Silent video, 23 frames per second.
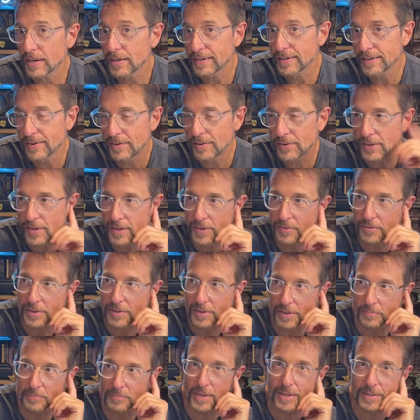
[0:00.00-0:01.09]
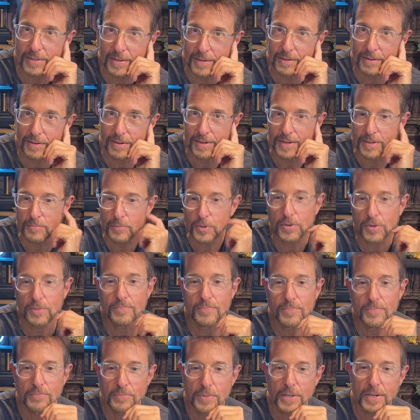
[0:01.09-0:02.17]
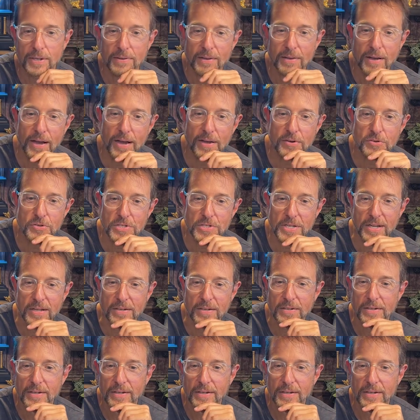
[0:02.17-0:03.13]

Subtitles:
You're like, well, I'm not that young anymore. But I understand.